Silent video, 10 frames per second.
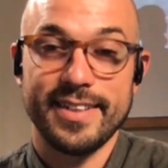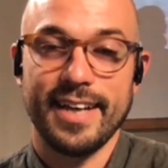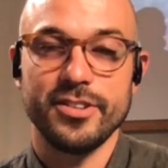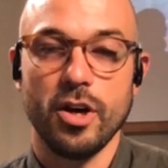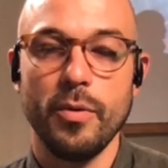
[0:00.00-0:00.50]

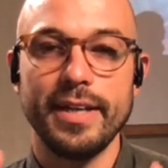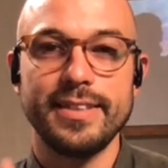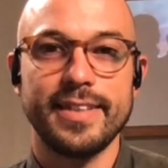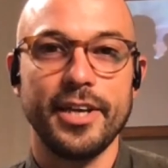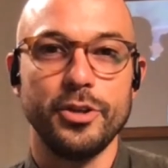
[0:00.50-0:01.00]
As always,
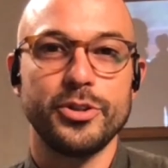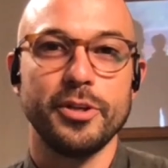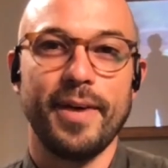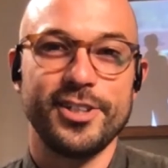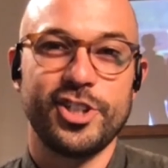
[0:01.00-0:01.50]
thank you so
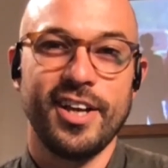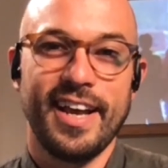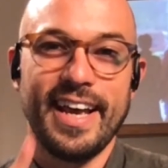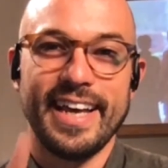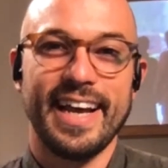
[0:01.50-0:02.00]
much,
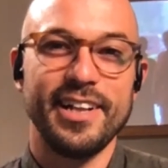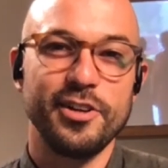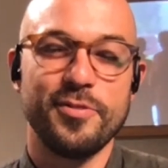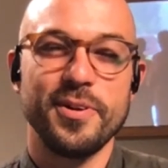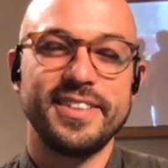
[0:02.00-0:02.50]
and I look
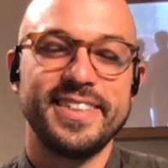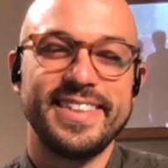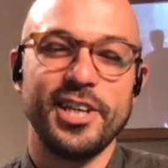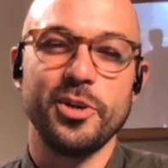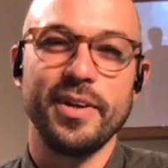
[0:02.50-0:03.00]
forward to
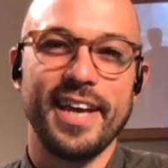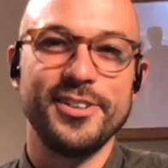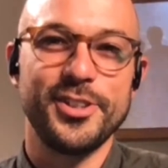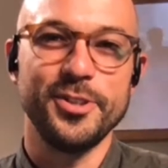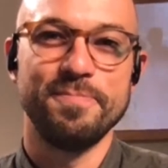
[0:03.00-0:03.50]
seeing you again
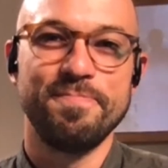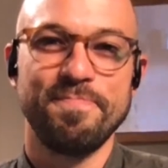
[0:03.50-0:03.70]
soon.